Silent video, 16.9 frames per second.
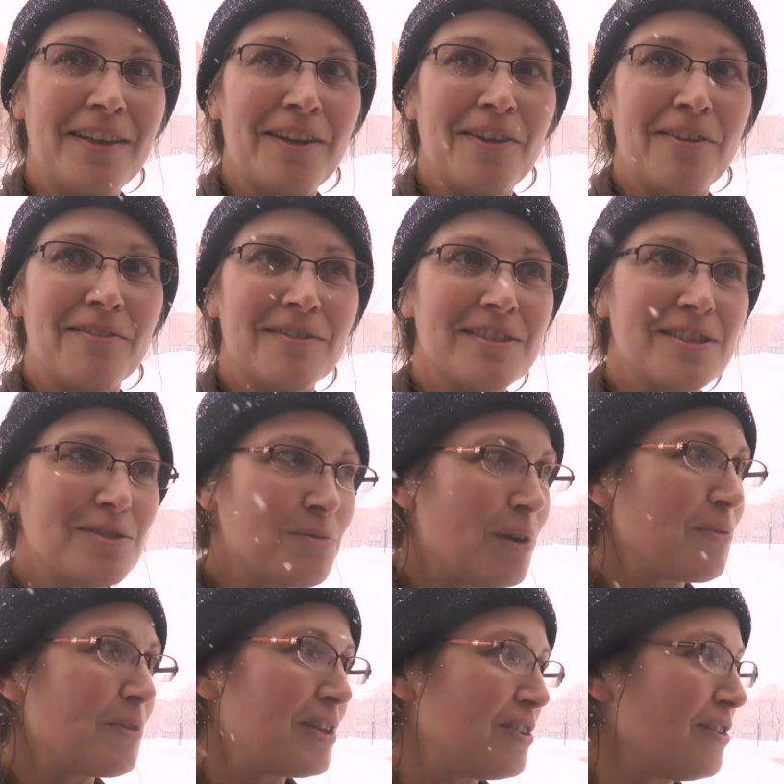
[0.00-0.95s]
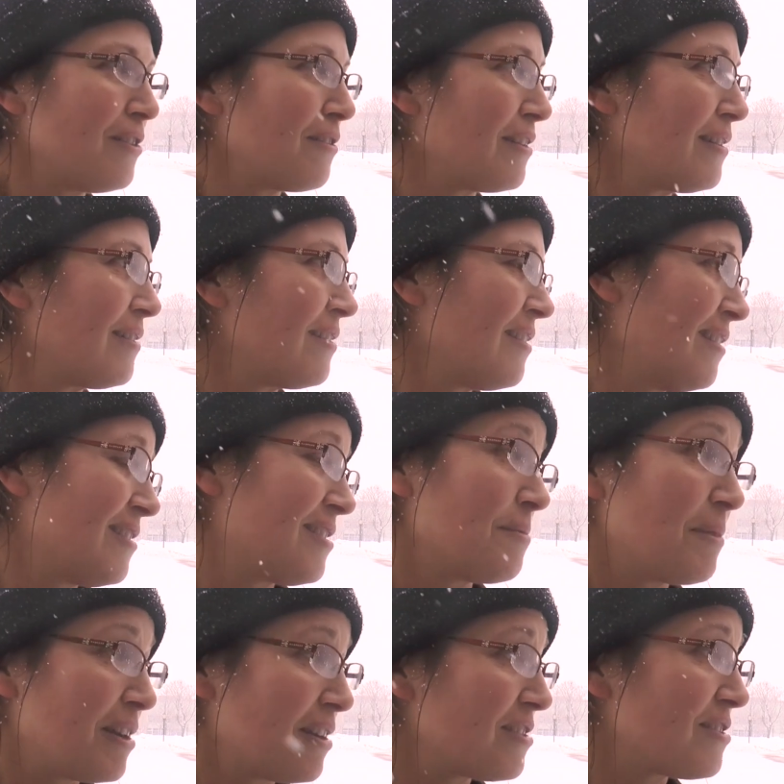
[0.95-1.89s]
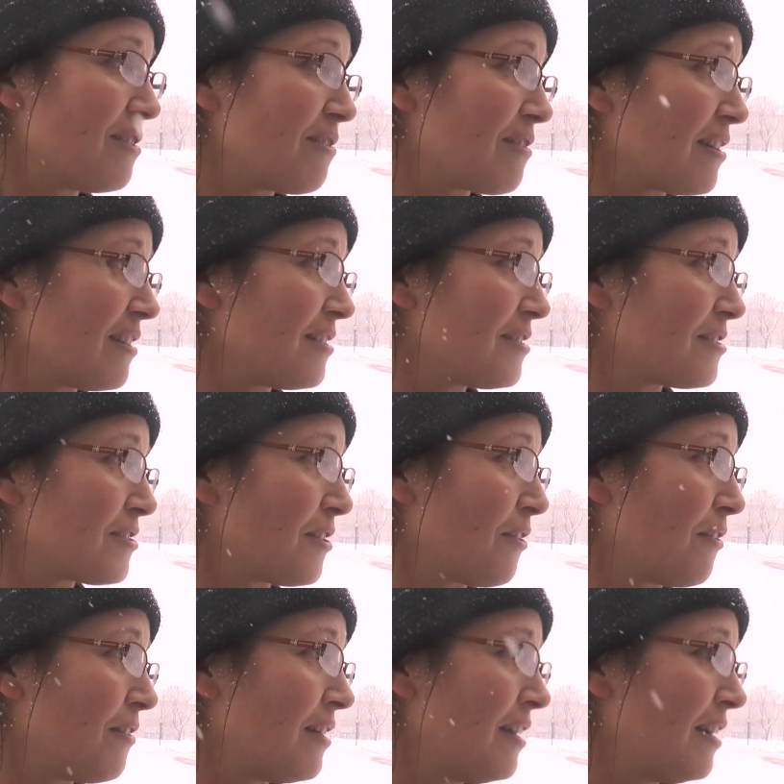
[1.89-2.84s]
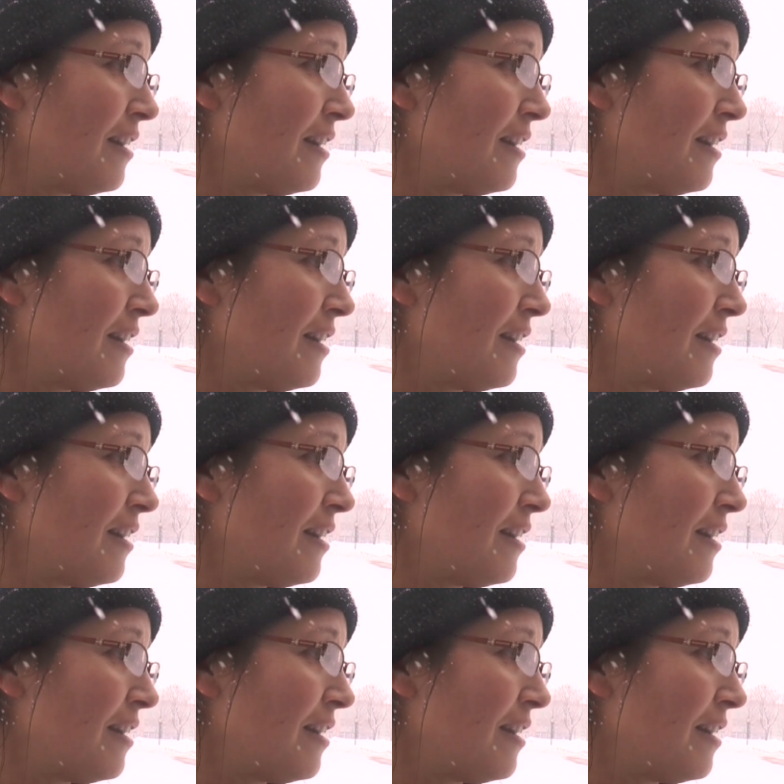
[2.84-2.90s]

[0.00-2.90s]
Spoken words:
you know, this is what we do, and it's Minnesota, so.